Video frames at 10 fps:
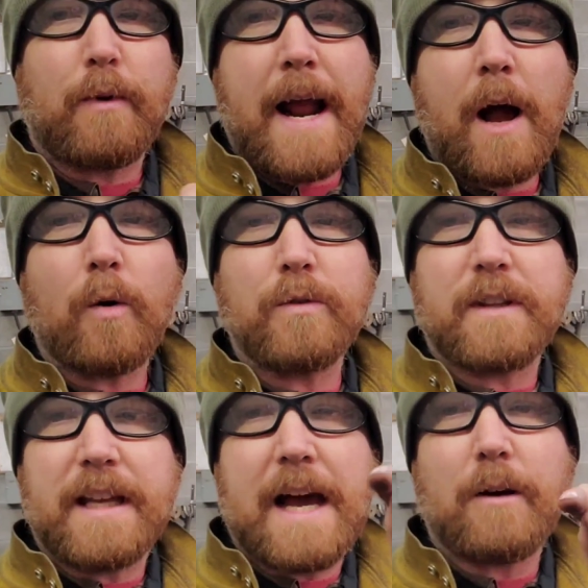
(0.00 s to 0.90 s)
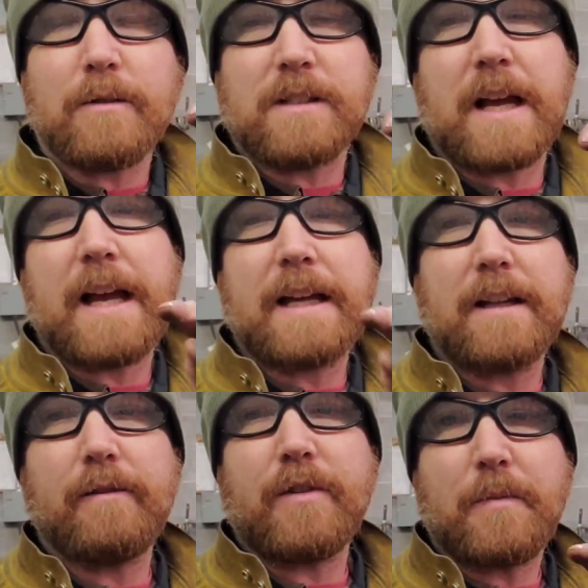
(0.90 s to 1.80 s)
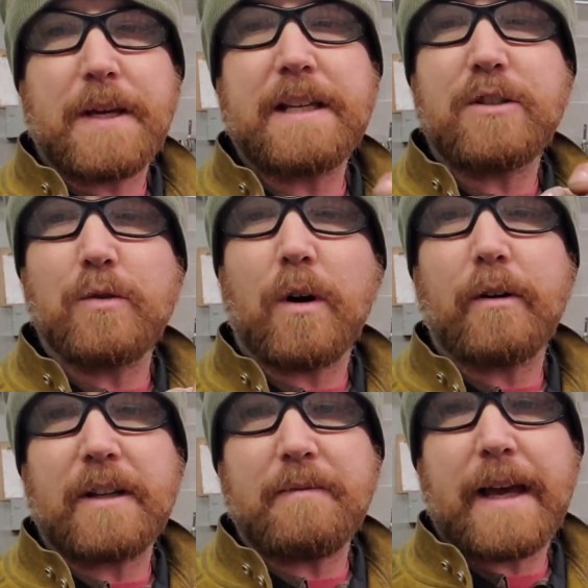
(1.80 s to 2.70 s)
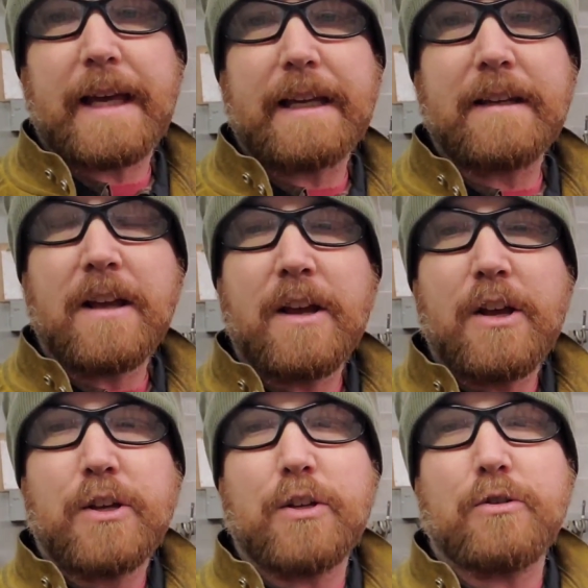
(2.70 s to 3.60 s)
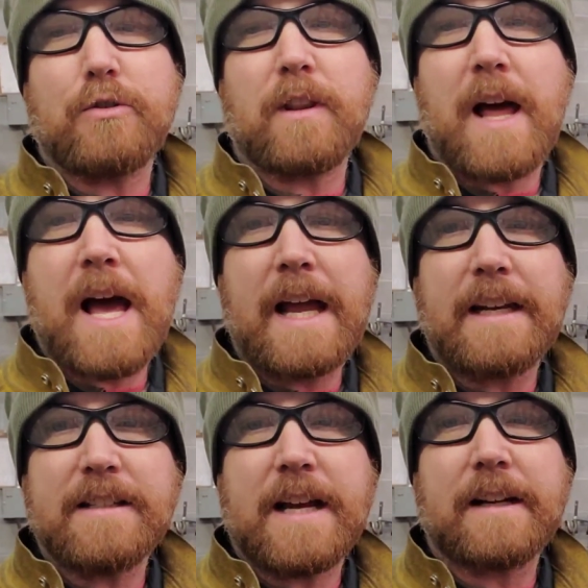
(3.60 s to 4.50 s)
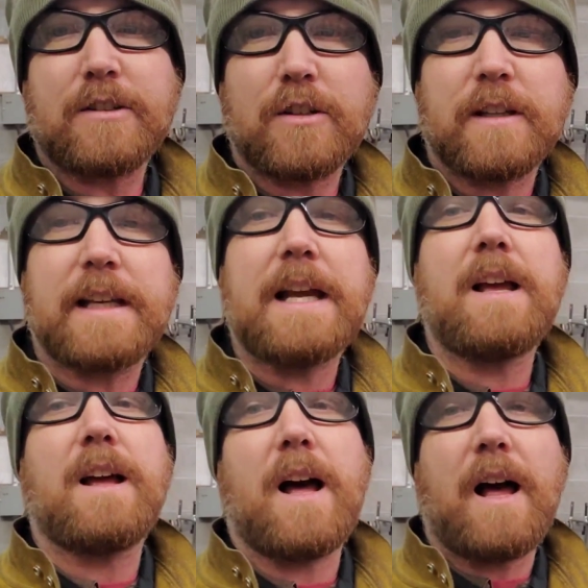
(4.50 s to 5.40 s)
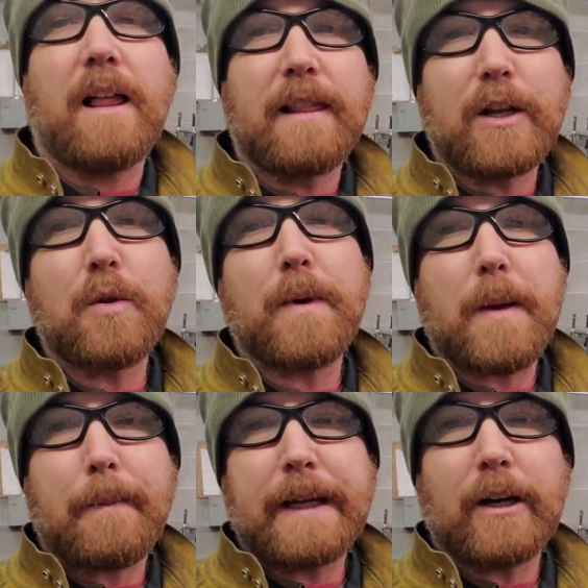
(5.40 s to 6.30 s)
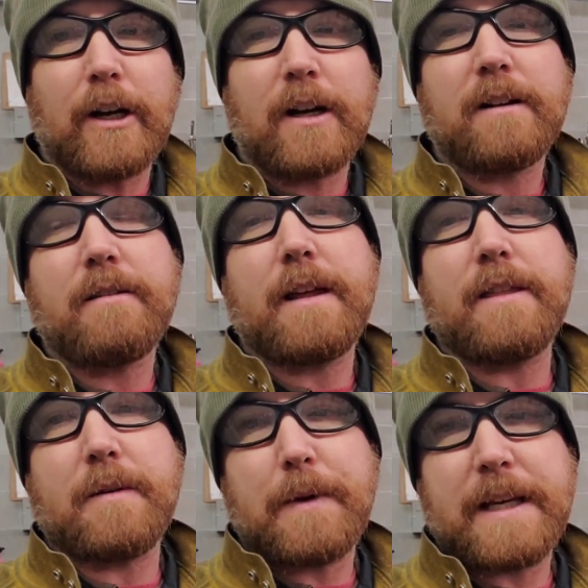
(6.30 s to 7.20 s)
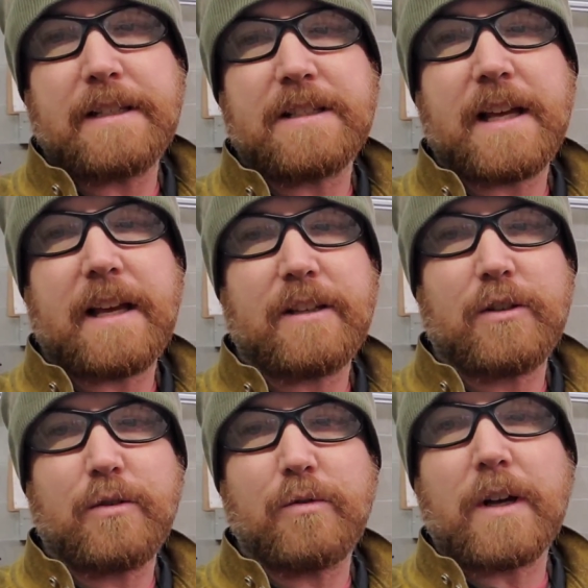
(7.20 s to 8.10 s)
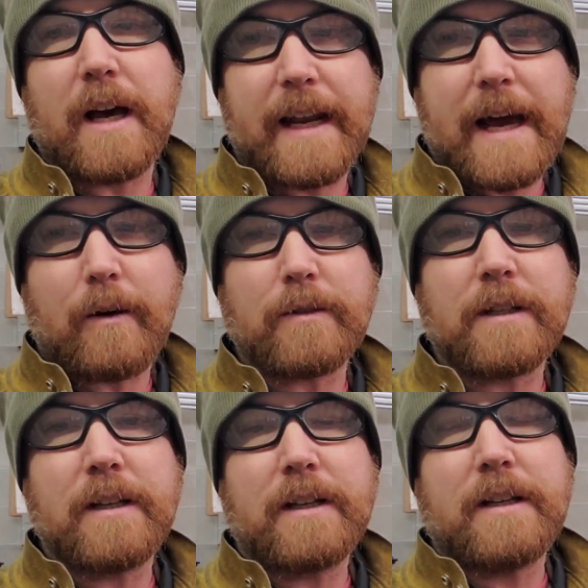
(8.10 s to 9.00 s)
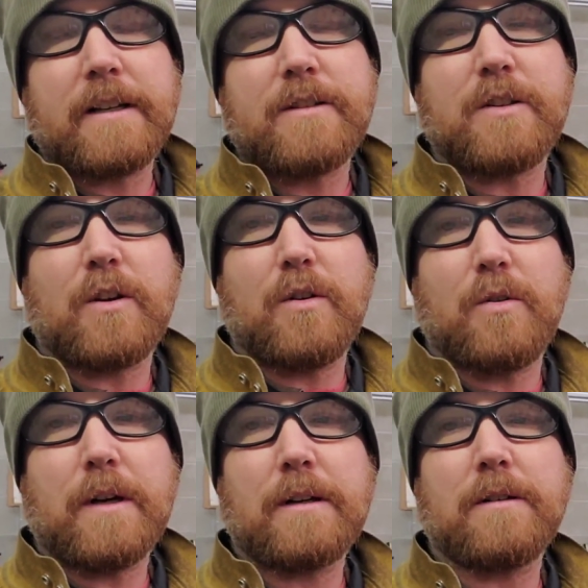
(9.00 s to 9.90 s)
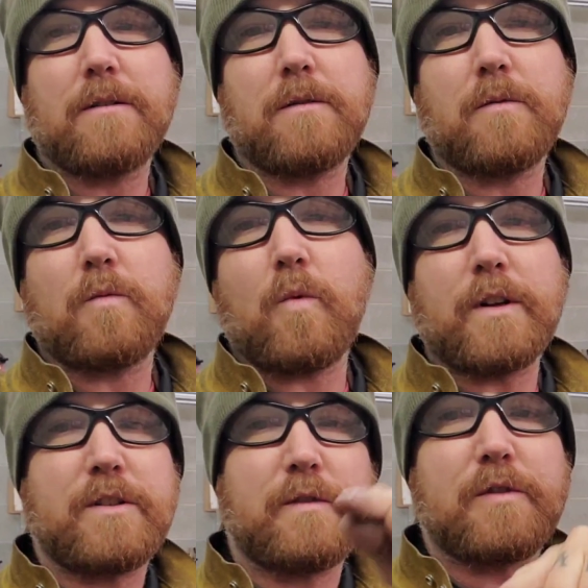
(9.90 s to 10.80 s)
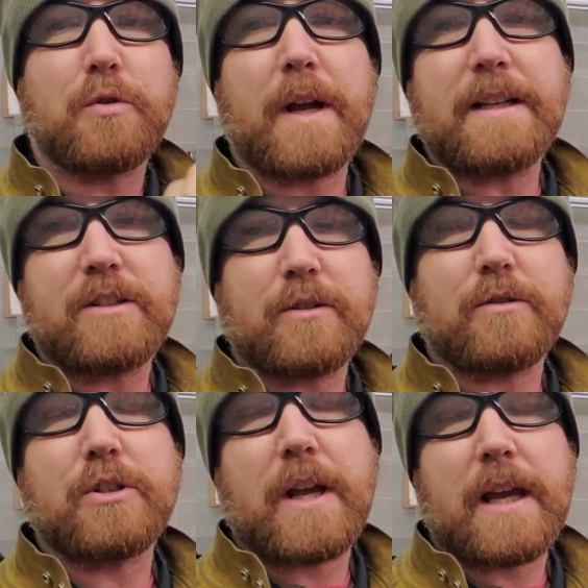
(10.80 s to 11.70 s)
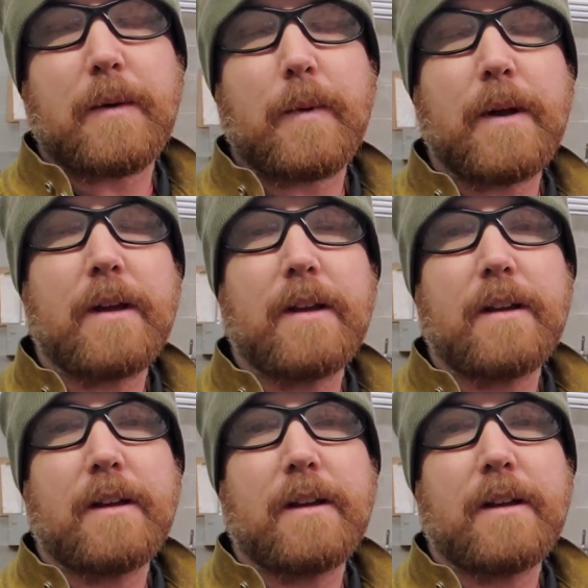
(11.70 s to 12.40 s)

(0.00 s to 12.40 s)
around the outside of the piece you already made, your line is actually a little bit bigger than the piece that you cut out. So once you've traced your shape